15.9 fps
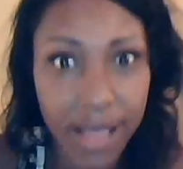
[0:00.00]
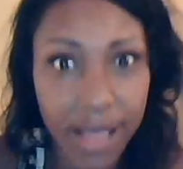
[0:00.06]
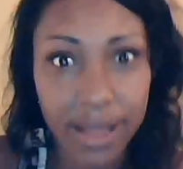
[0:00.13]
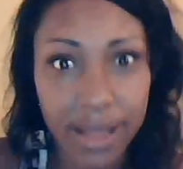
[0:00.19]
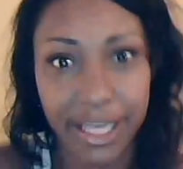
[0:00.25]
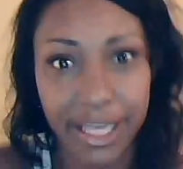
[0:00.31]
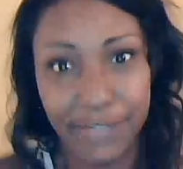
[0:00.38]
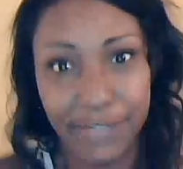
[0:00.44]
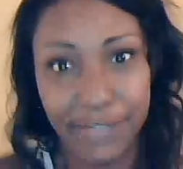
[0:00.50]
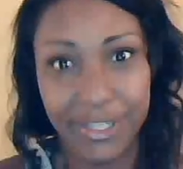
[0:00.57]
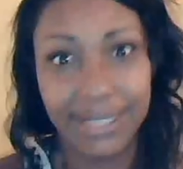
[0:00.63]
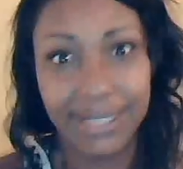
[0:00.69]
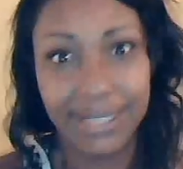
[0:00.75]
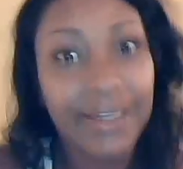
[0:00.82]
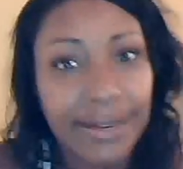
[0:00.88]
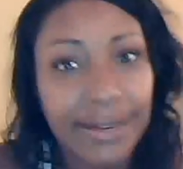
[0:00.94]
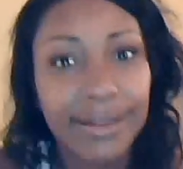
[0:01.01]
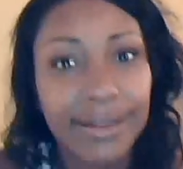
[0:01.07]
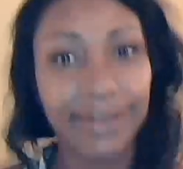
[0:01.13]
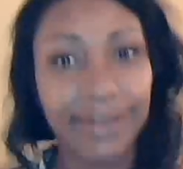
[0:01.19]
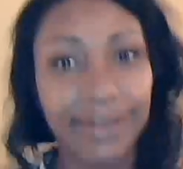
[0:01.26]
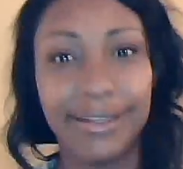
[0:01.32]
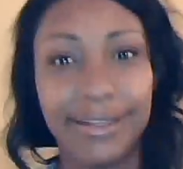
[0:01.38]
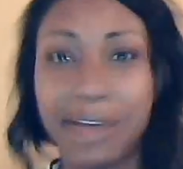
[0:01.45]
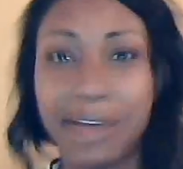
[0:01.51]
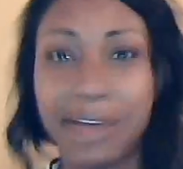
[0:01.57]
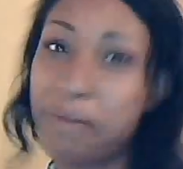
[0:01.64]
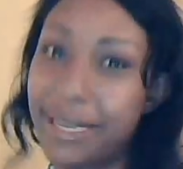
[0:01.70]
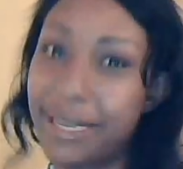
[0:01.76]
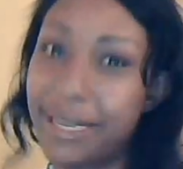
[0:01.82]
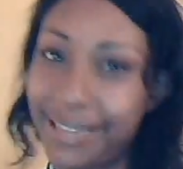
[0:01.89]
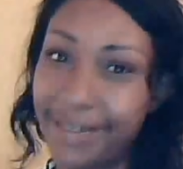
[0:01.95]
Thanks for listening. Look up,
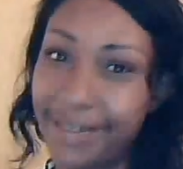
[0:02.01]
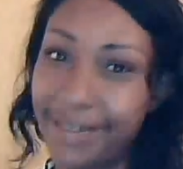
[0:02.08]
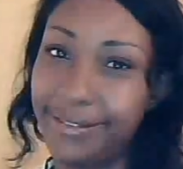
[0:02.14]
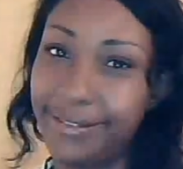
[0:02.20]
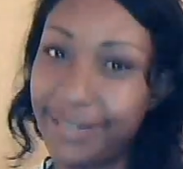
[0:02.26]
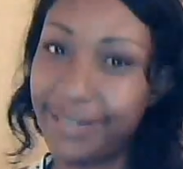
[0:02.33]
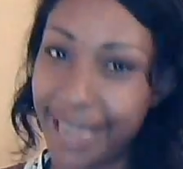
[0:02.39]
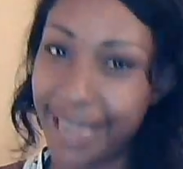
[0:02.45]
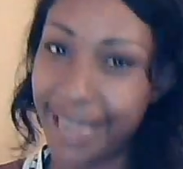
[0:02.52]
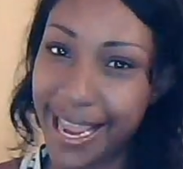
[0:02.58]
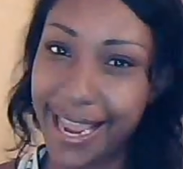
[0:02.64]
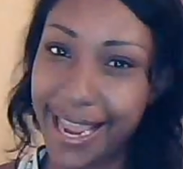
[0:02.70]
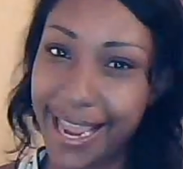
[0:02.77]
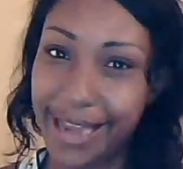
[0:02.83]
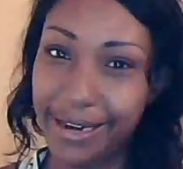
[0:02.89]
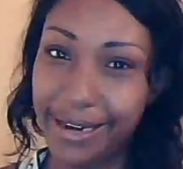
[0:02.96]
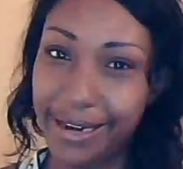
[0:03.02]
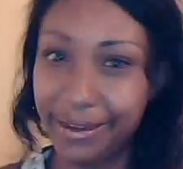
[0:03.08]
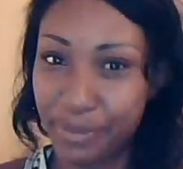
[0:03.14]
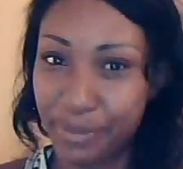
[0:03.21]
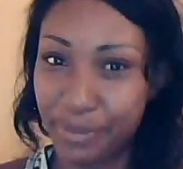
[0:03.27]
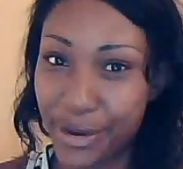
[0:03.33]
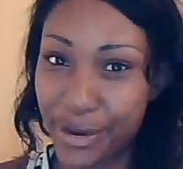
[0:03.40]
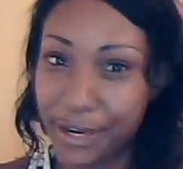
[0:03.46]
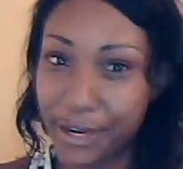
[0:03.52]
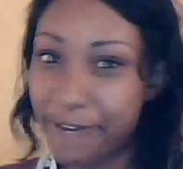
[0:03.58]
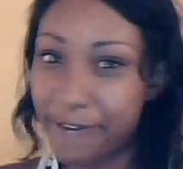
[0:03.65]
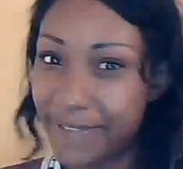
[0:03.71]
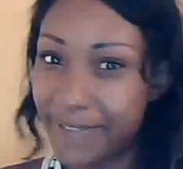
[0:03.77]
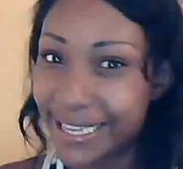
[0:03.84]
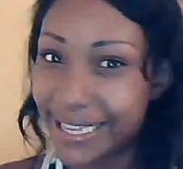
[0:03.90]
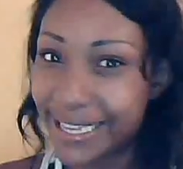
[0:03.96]
not down, and broaden your
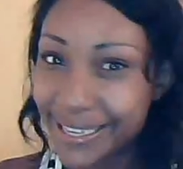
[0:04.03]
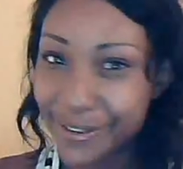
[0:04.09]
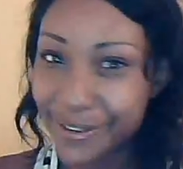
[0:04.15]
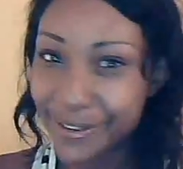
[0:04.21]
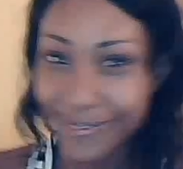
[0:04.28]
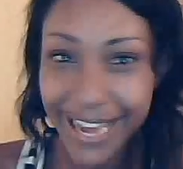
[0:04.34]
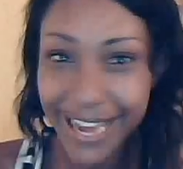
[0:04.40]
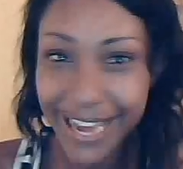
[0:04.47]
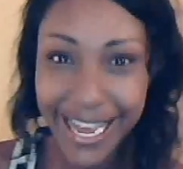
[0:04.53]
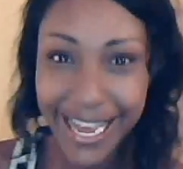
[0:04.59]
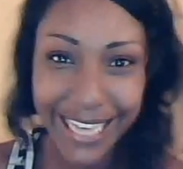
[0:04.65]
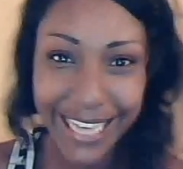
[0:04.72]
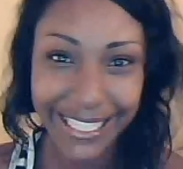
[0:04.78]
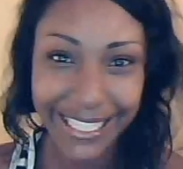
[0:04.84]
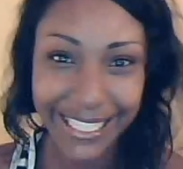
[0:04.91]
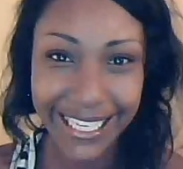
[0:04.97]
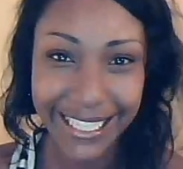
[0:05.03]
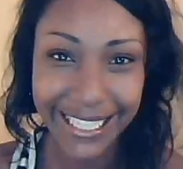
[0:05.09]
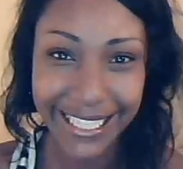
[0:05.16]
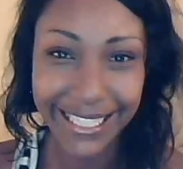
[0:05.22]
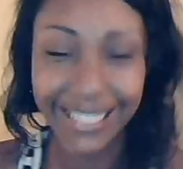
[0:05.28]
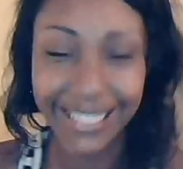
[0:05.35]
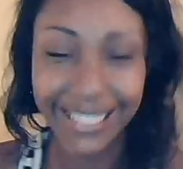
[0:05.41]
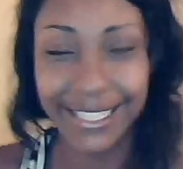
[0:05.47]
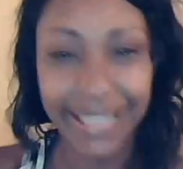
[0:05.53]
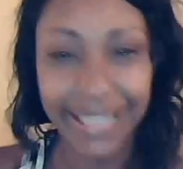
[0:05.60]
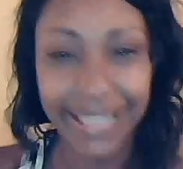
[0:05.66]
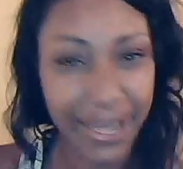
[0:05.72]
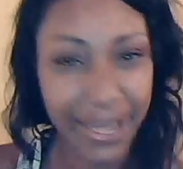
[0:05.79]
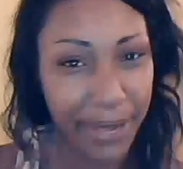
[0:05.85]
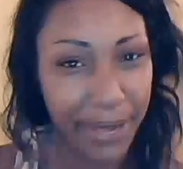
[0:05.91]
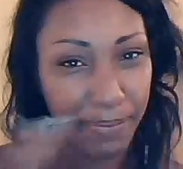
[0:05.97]
fucking horizons.
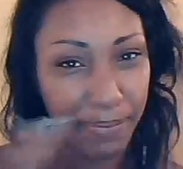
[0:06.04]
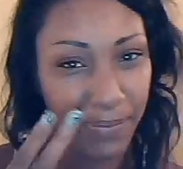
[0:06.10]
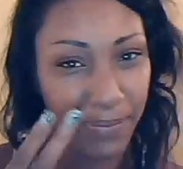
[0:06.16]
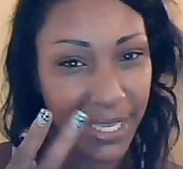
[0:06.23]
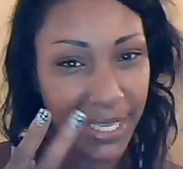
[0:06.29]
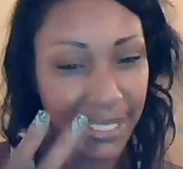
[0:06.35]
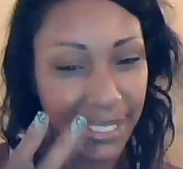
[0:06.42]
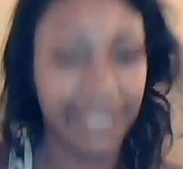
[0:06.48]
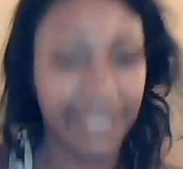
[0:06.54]
Peace.